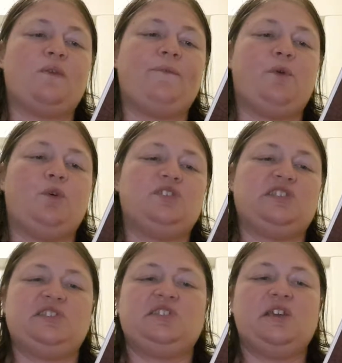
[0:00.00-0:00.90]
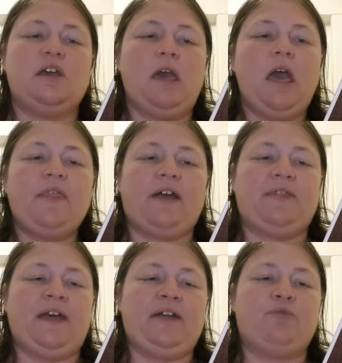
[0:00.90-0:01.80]
forces that
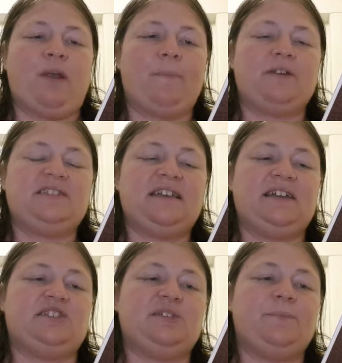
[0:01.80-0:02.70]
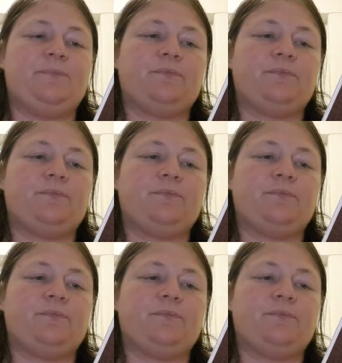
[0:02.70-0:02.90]
they represent.